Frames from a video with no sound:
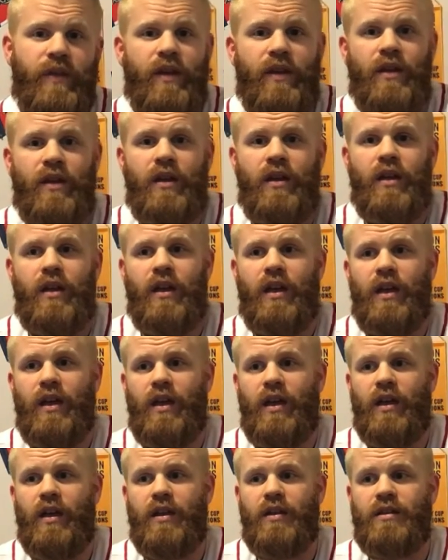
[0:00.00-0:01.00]
and
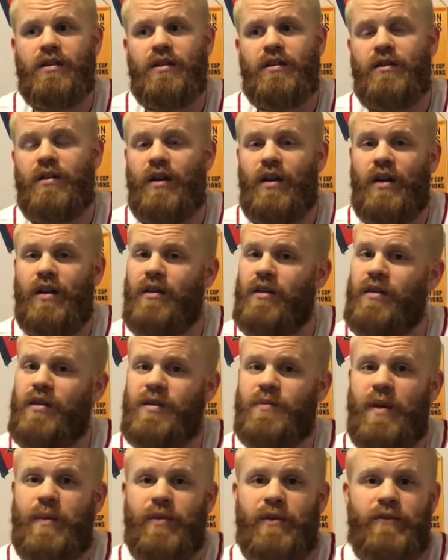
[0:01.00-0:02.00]
this might be the
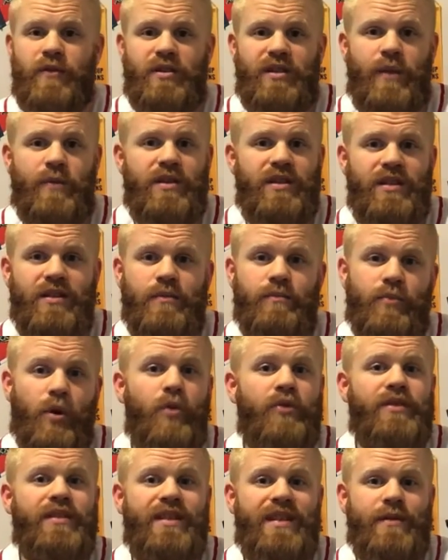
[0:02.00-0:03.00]
first time we see both
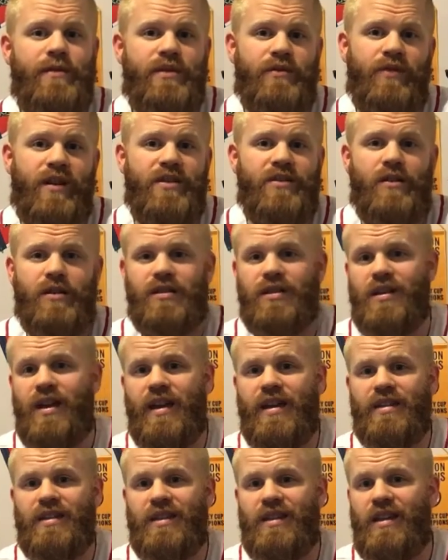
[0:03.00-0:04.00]
teams, the Red Sox and the Yankees, in the
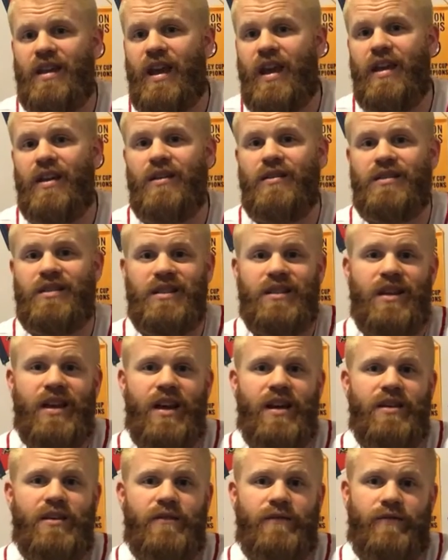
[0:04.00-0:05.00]
ALCS
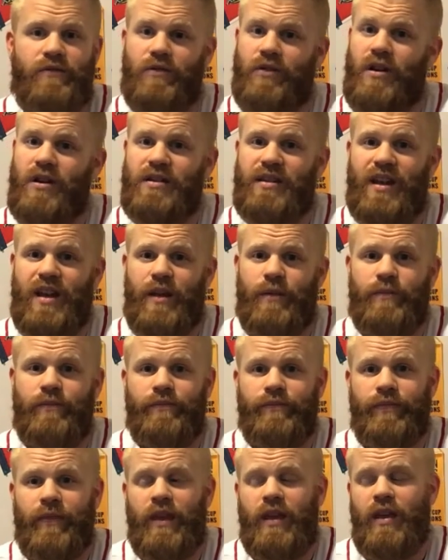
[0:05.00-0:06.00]
for a long time.
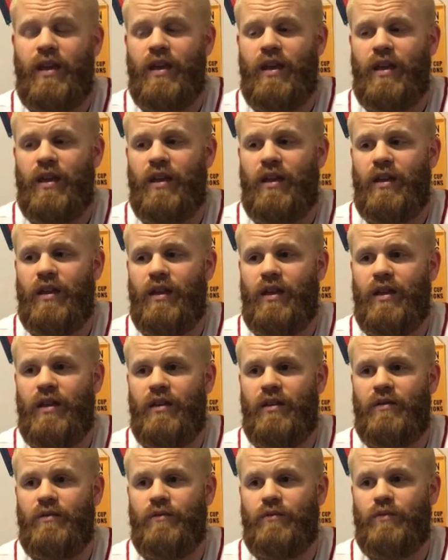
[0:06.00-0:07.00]
And
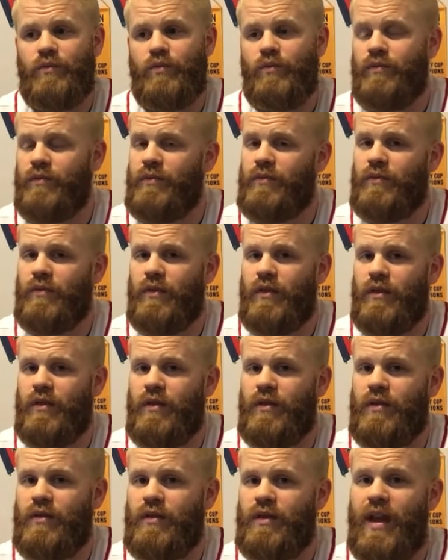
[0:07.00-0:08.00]

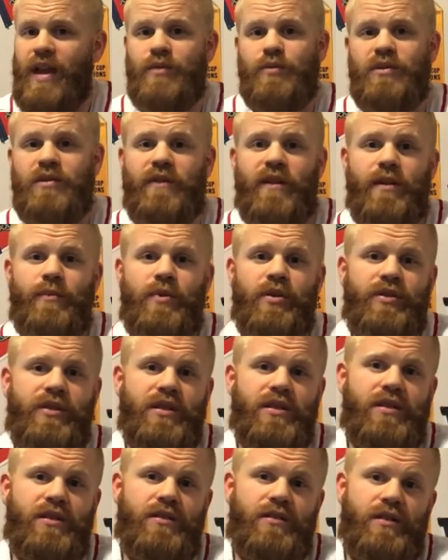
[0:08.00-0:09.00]
that's what's fun about this
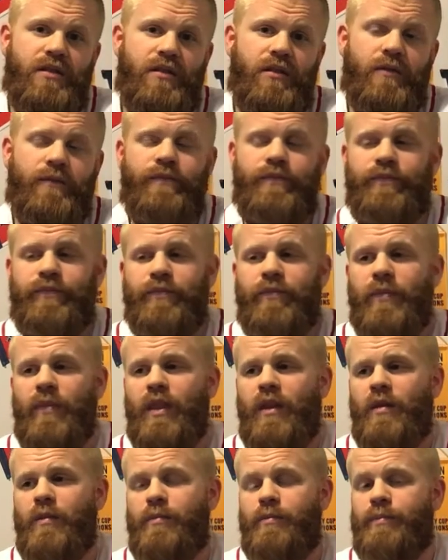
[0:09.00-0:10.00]
year.
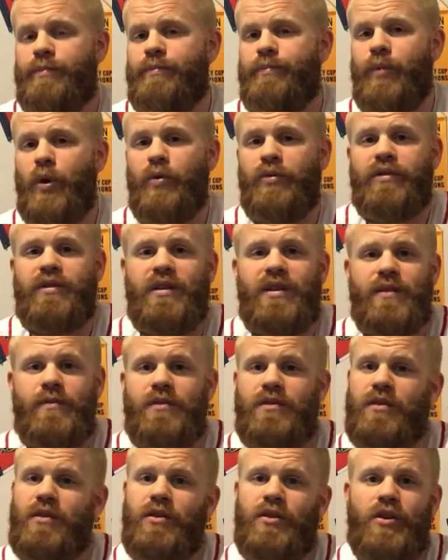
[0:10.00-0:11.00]
Both teams, they're good
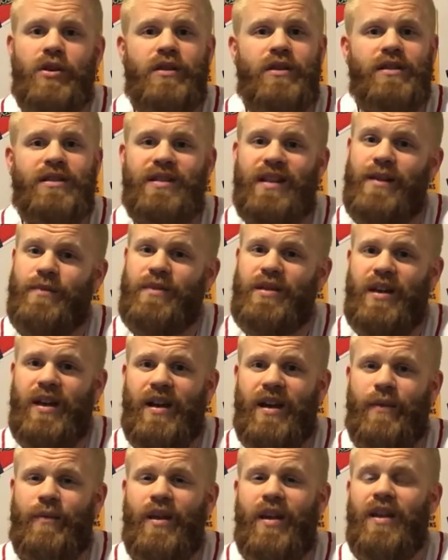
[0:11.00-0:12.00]
at the same time.
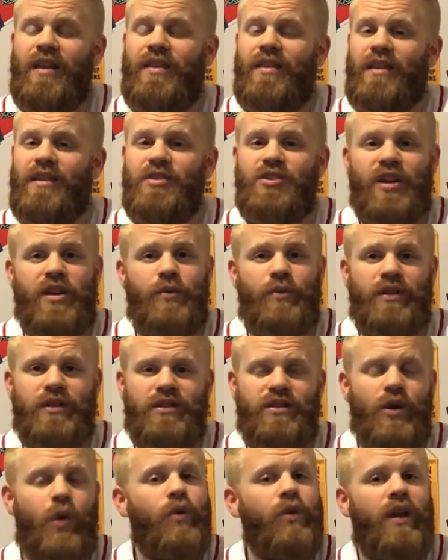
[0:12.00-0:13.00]
They genuinely don't
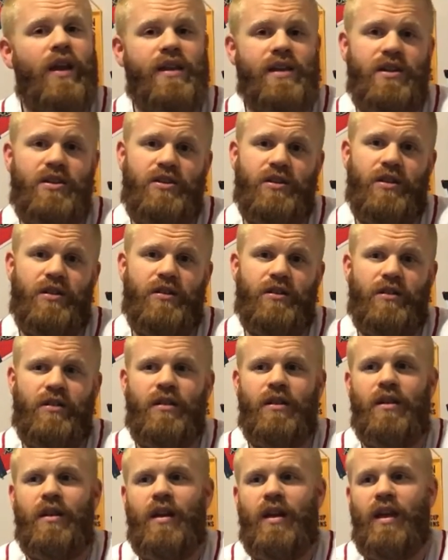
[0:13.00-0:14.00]
like each other,
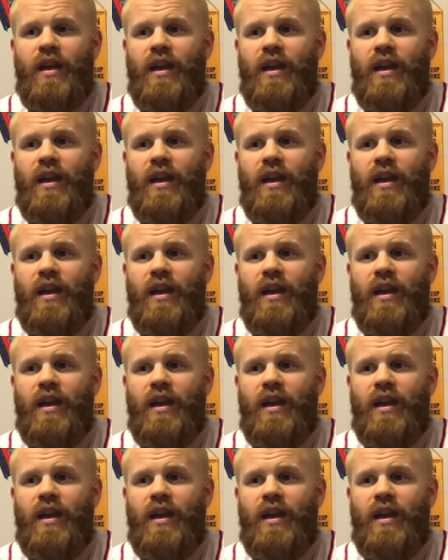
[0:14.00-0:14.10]
and they're